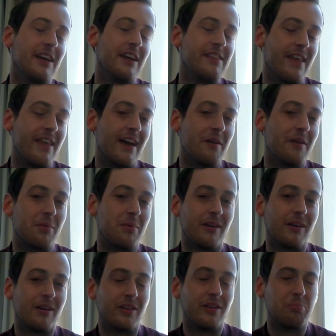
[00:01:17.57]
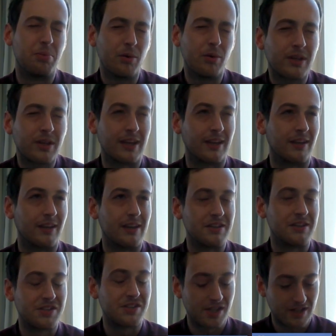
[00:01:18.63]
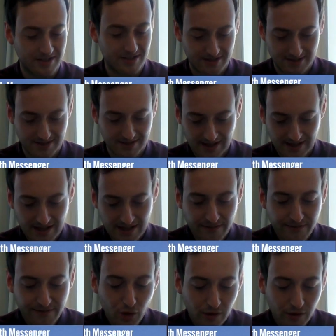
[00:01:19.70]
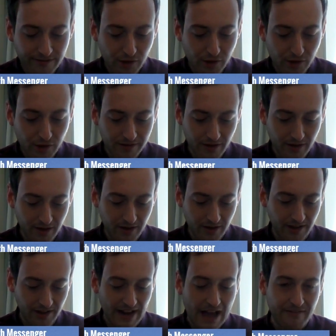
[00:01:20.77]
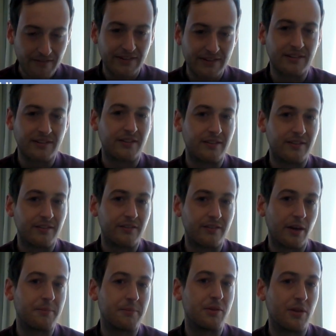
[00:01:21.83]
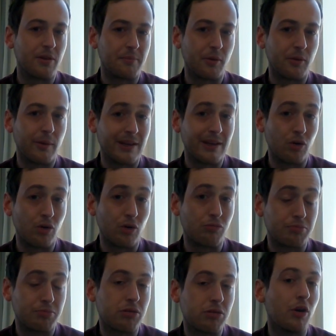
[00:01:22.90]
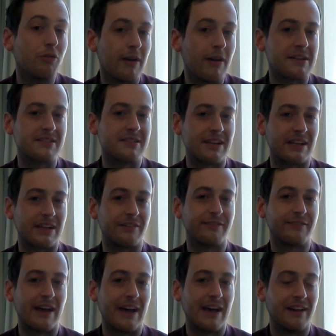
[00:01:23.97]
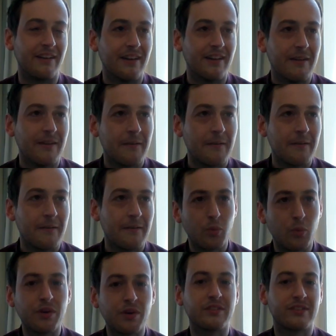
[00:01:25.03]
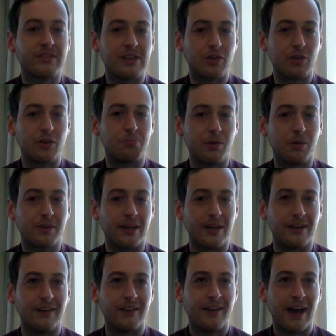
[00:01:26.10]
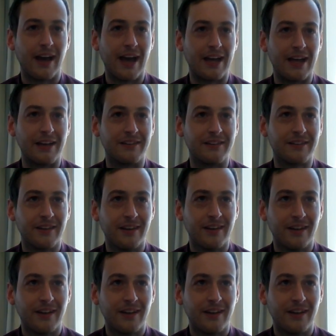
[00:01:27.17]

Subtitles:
in there, but the booking is just. If you're an avid WWE or pro wrestling fan, you want to see good booking, and